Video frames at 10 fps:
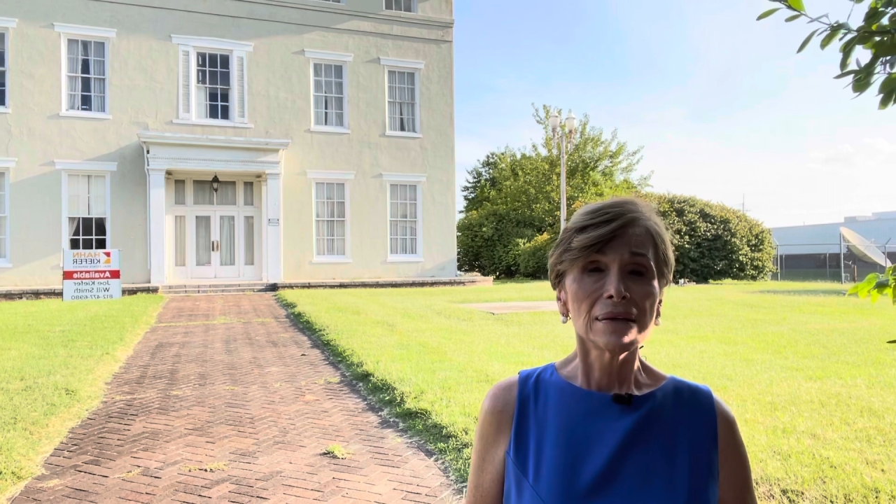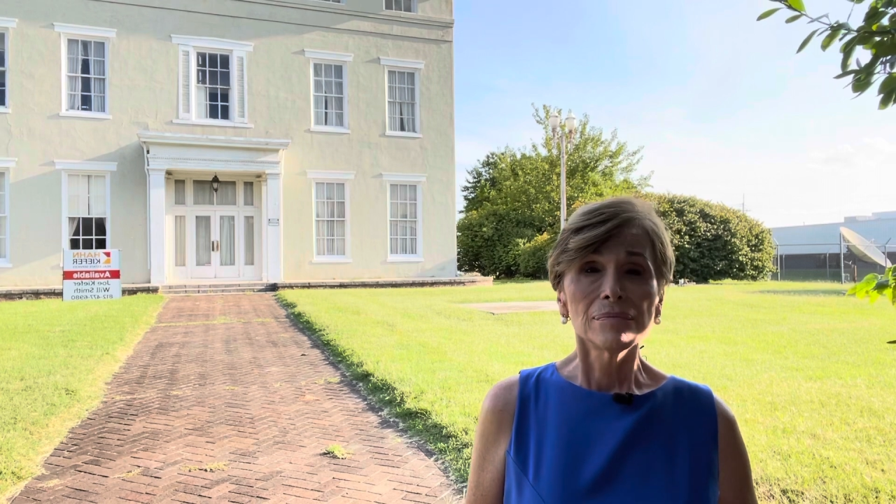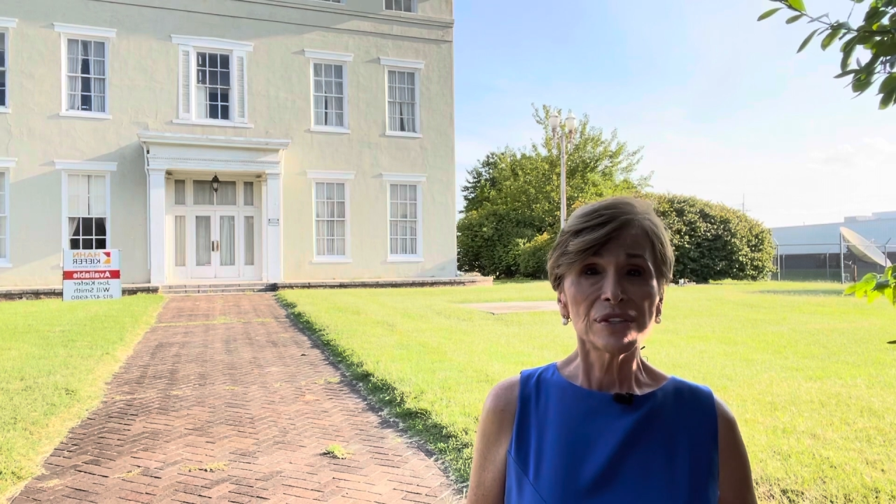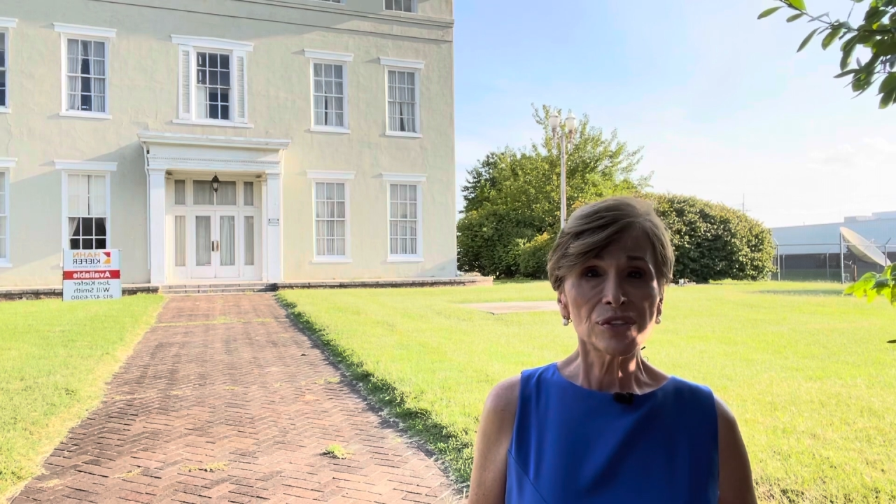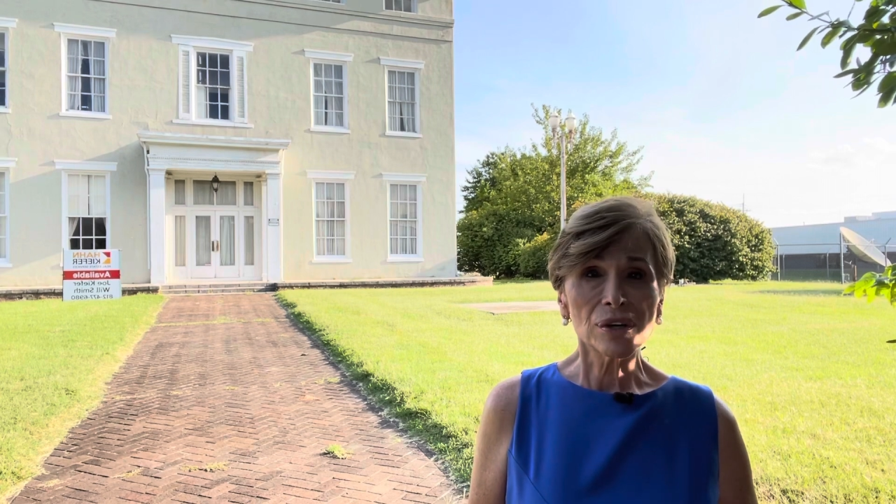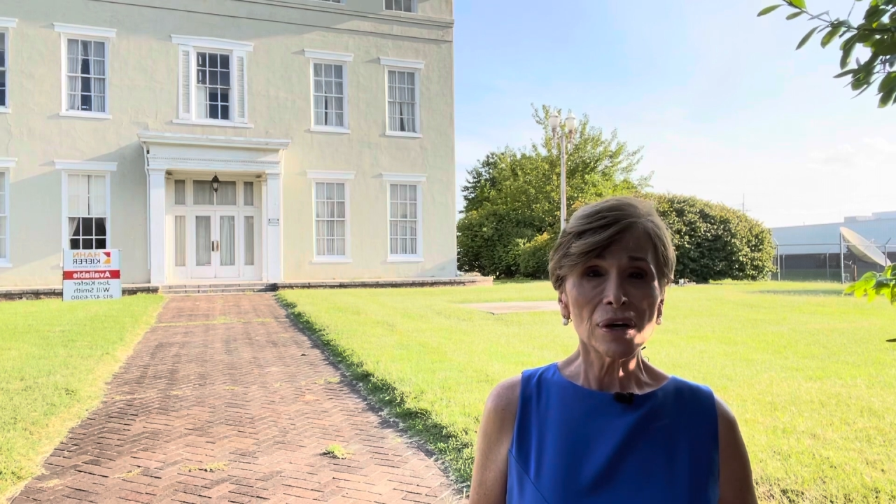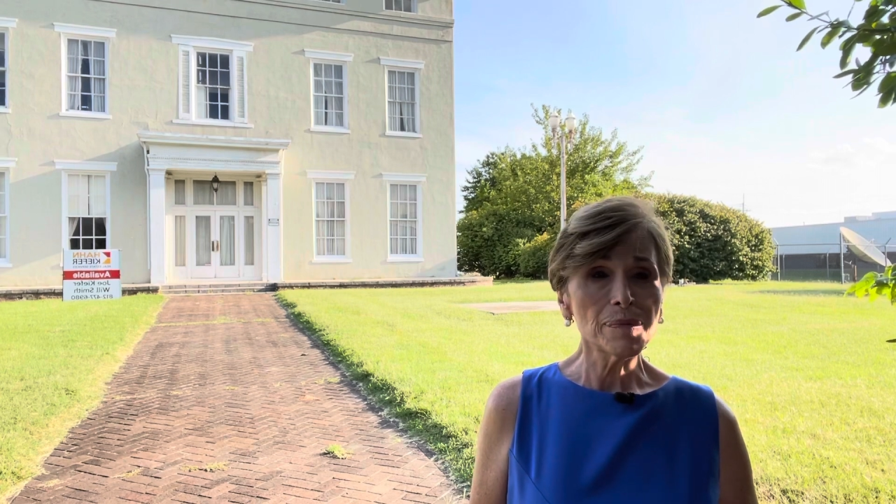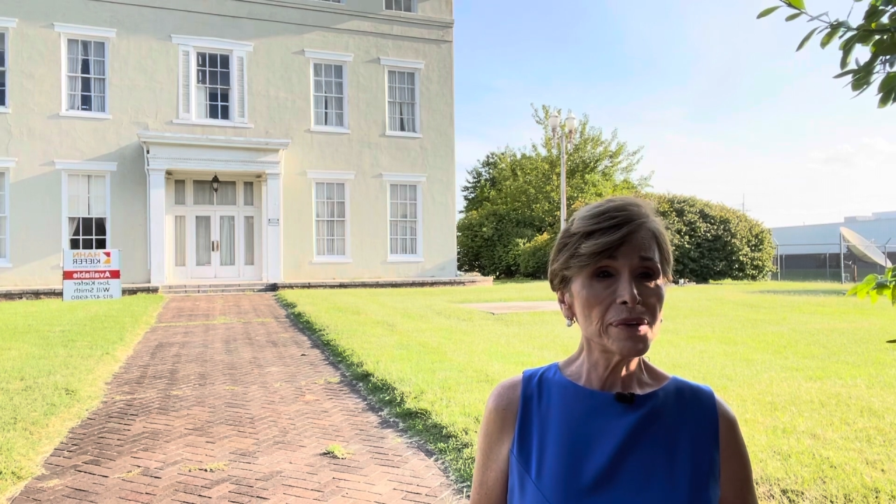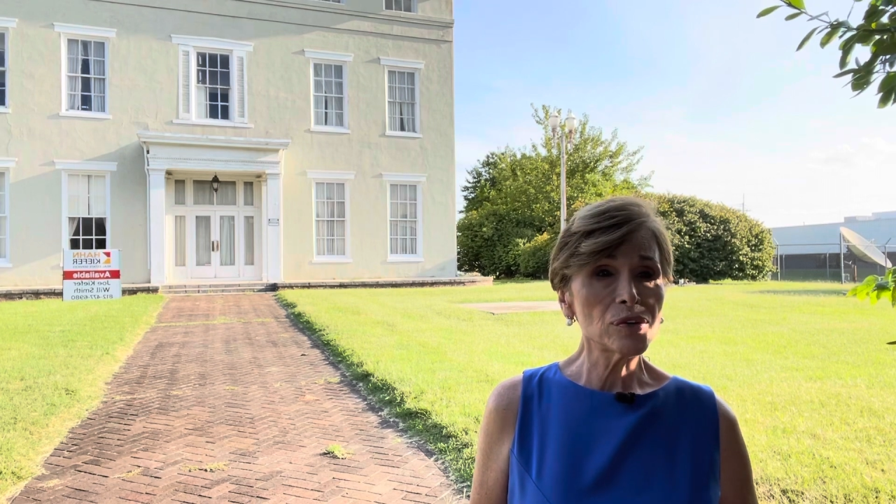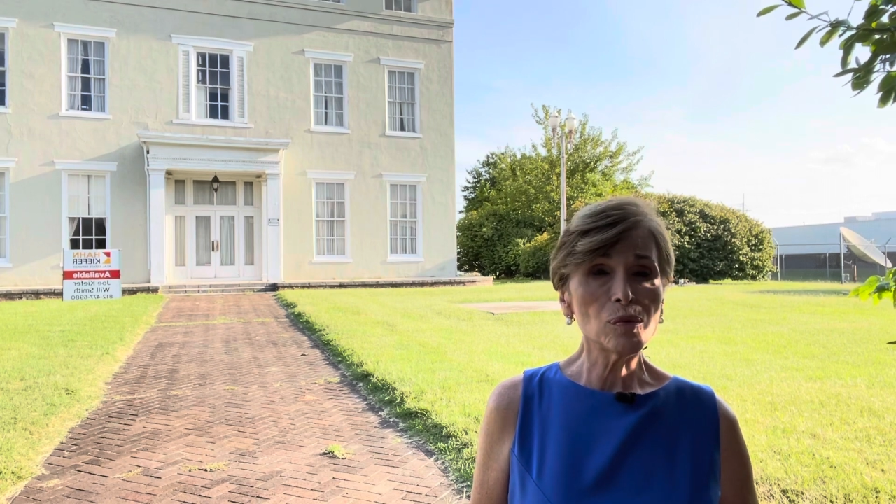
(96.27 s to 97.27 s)
Mr.
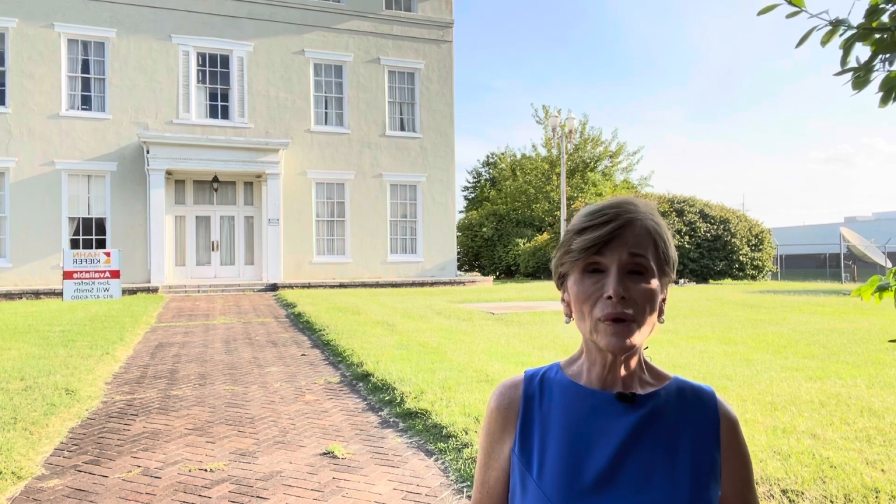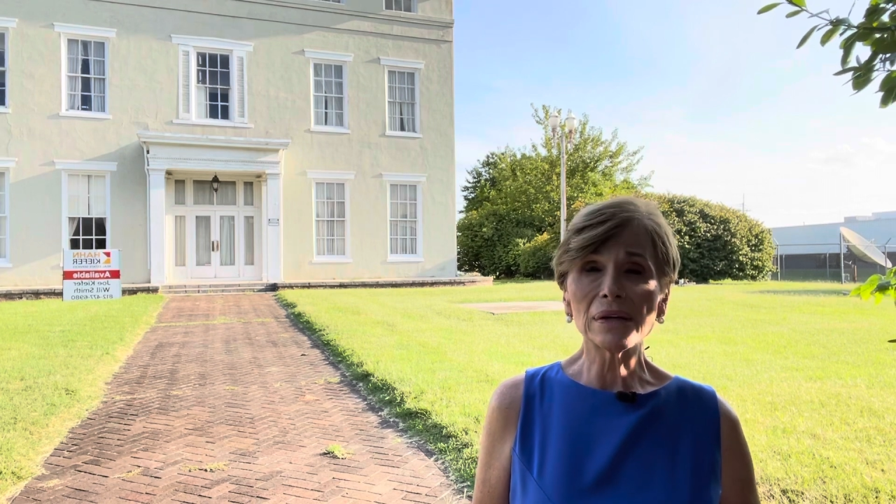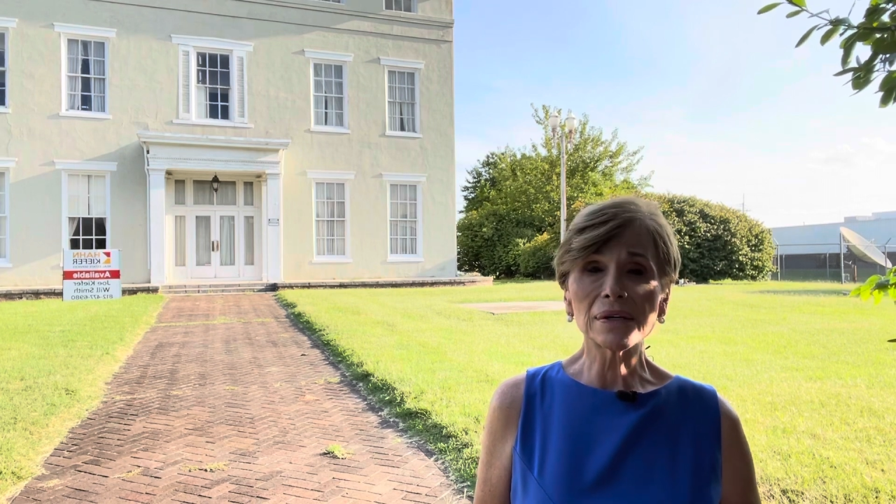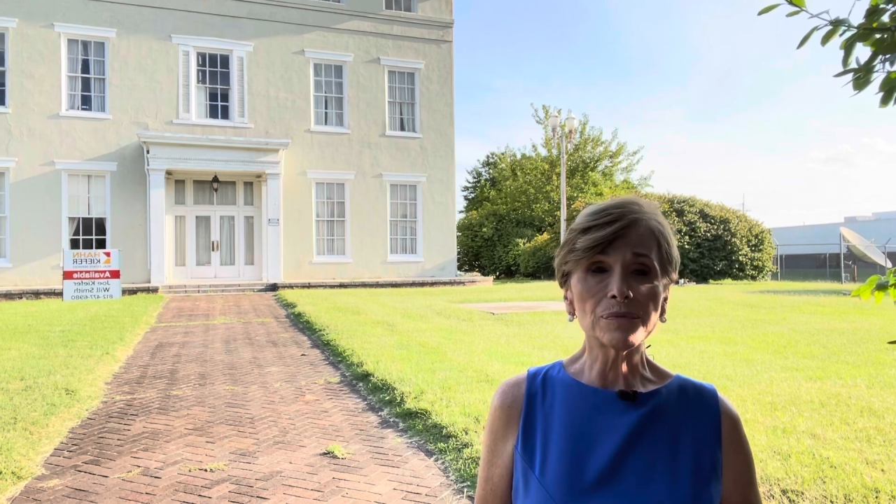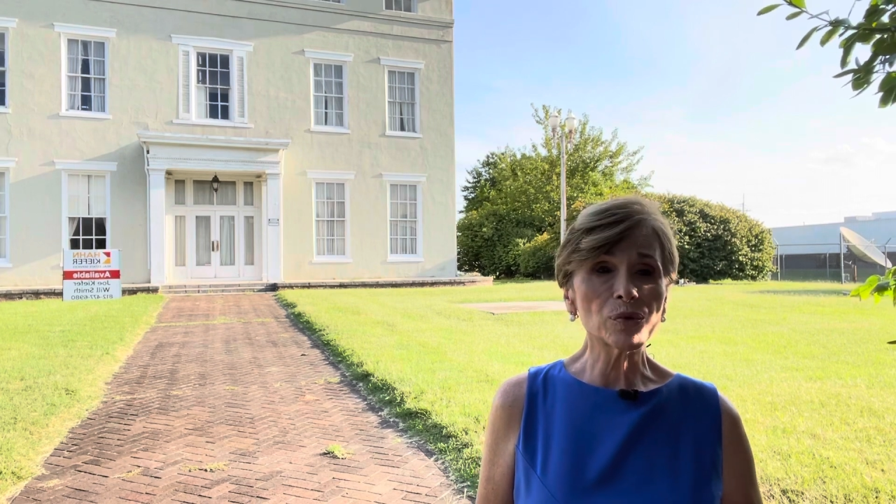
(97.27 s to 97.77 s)
Carpenter welcomed